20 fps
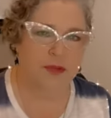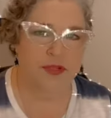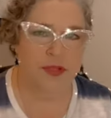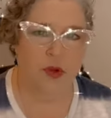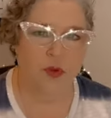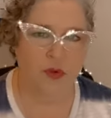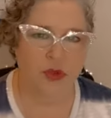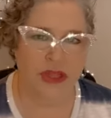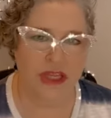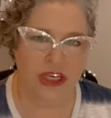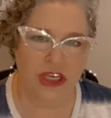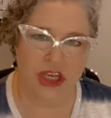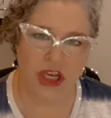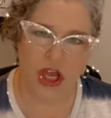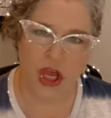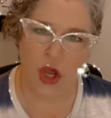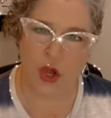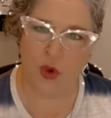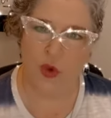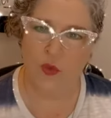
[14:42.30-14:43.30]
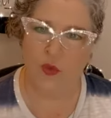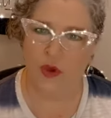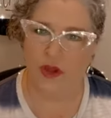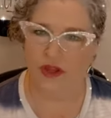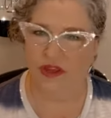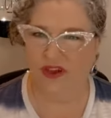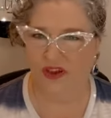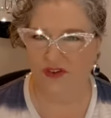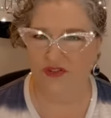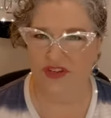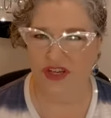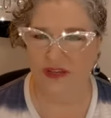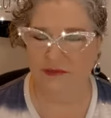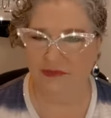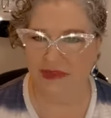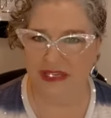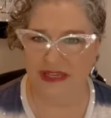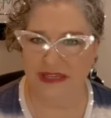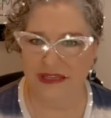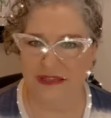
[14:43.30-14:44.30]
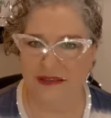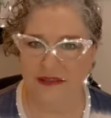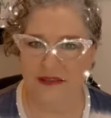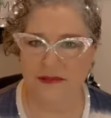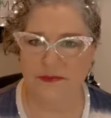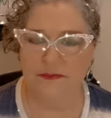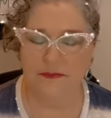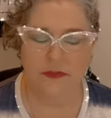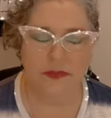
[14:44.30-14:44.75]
don't really know what coaching means.